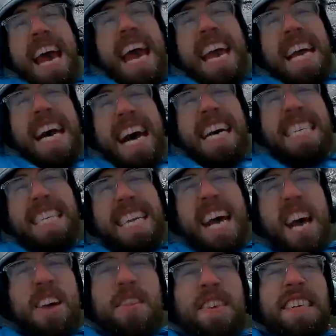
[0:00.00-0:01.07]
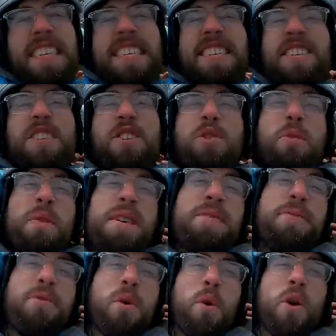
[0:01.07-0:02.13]
Hey guys, this is the
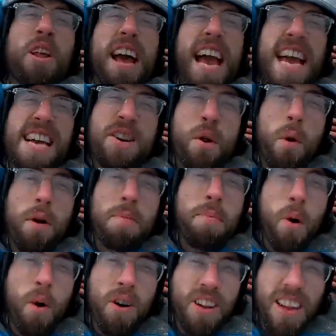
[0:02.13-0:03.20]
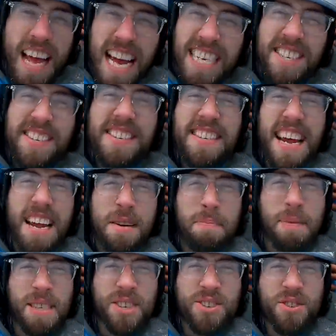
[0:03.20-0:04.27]
TREEfool Acorn Portaledge
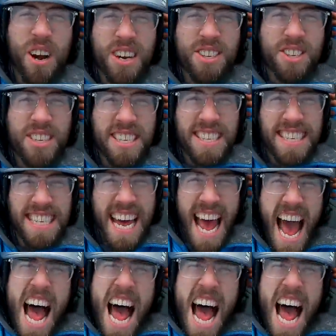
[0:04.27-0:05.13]
setup instructions.